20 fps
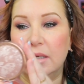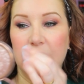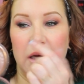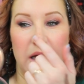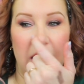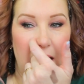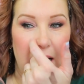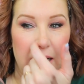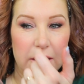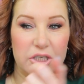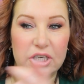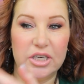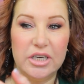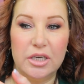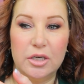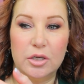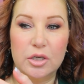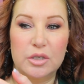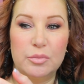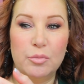it actually
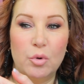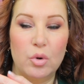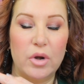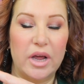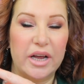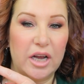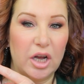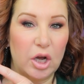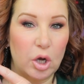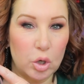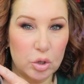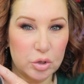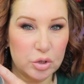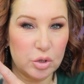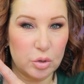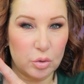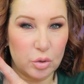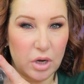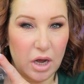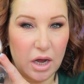looks more like a
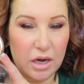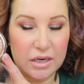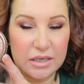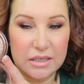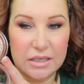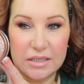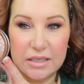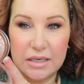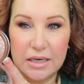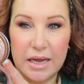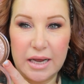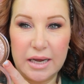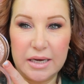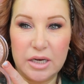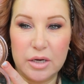contour colour, doesn't it?